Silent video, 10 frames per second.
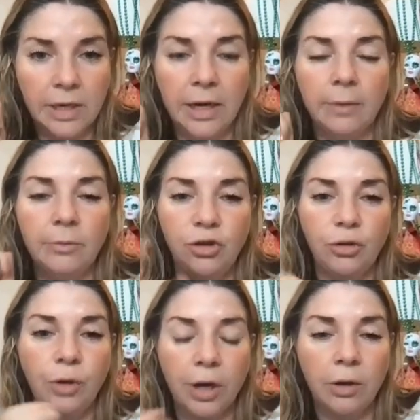Um,
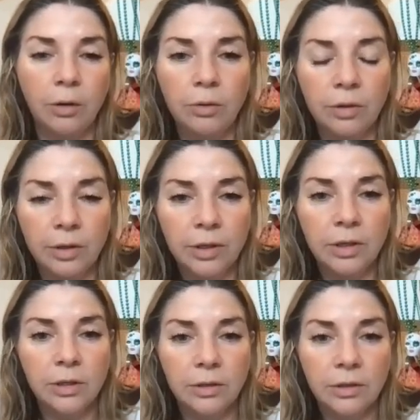Juno.
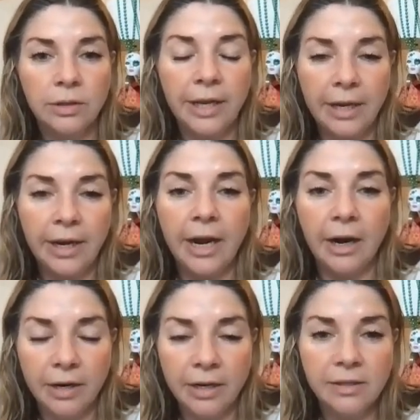Yep. And
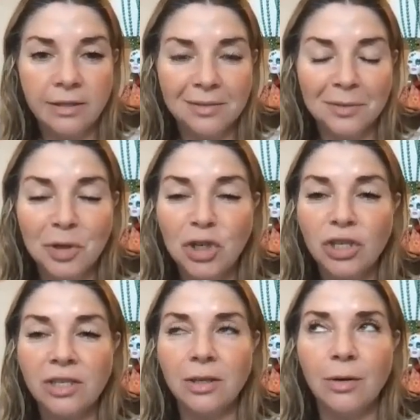Eris, which
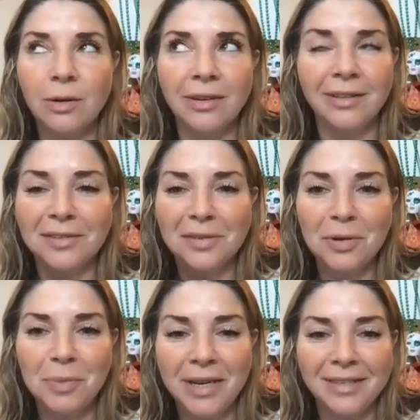is so it's
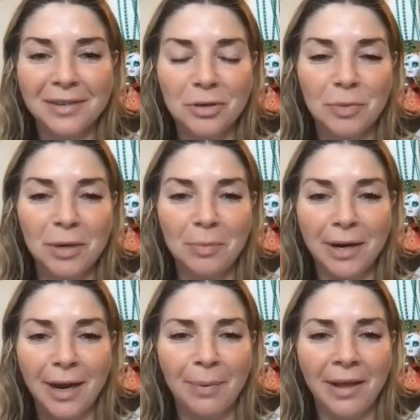so amazing to me,
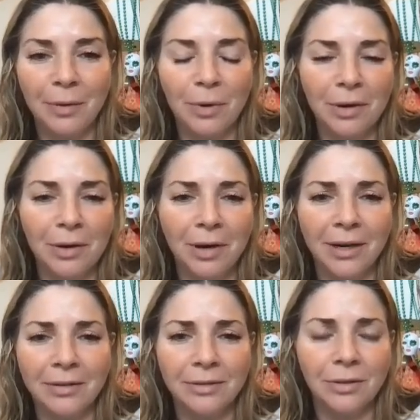but I probably won't go
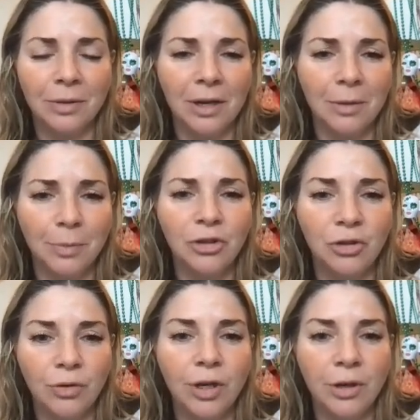on it too long. But
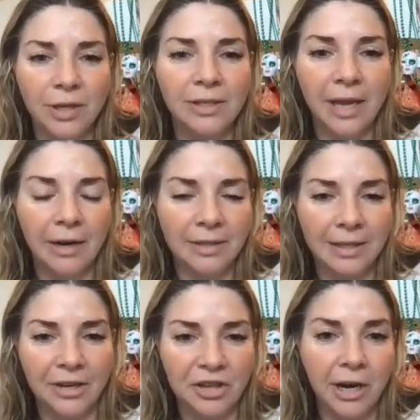Juno is Her-
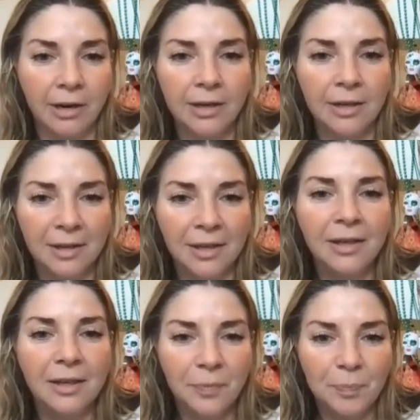slash Hera.
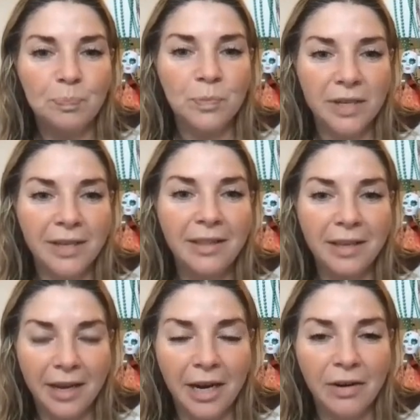Yep. And
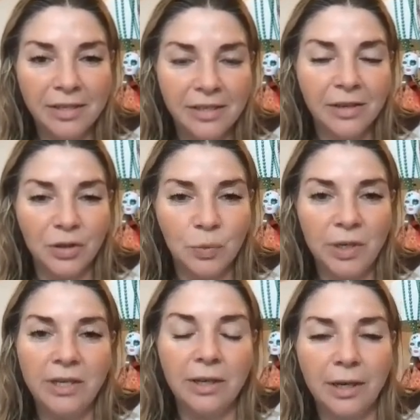then Eris is our
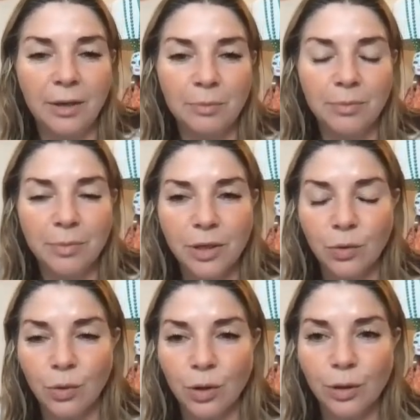sweet um
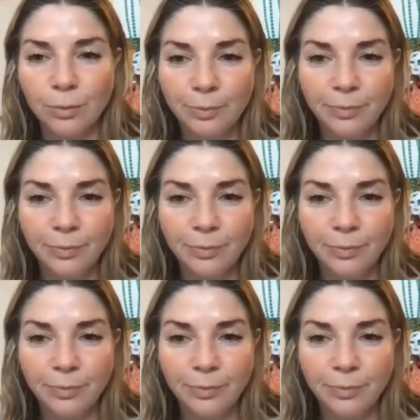Discord.